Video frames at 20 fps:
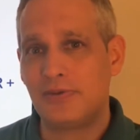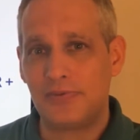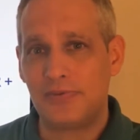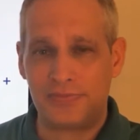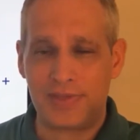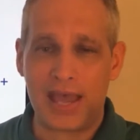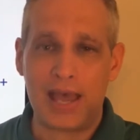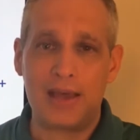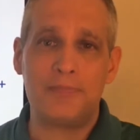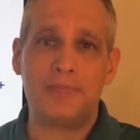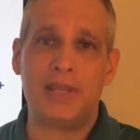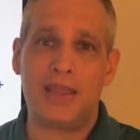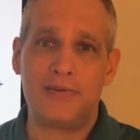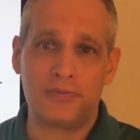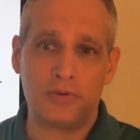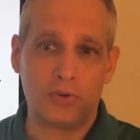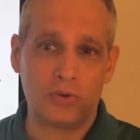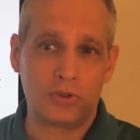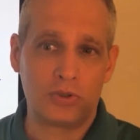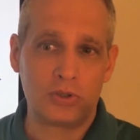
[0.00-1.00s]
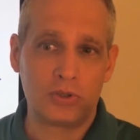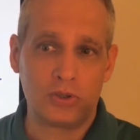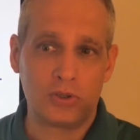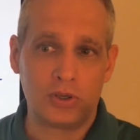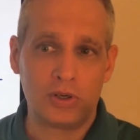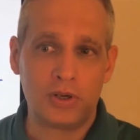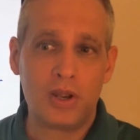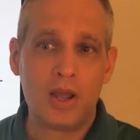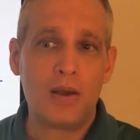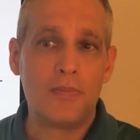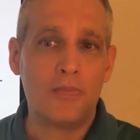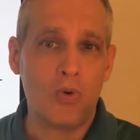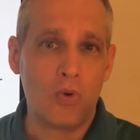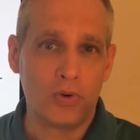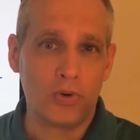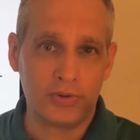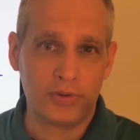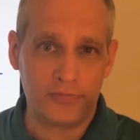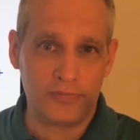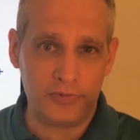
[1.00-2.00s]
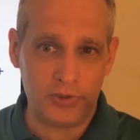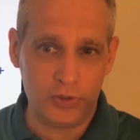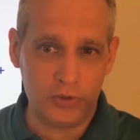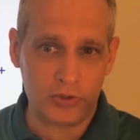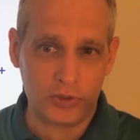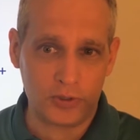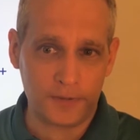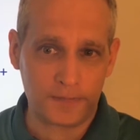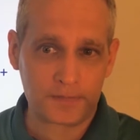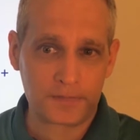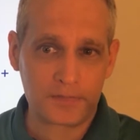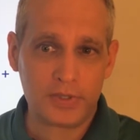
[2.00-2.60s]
that that behavior will occur more in the future.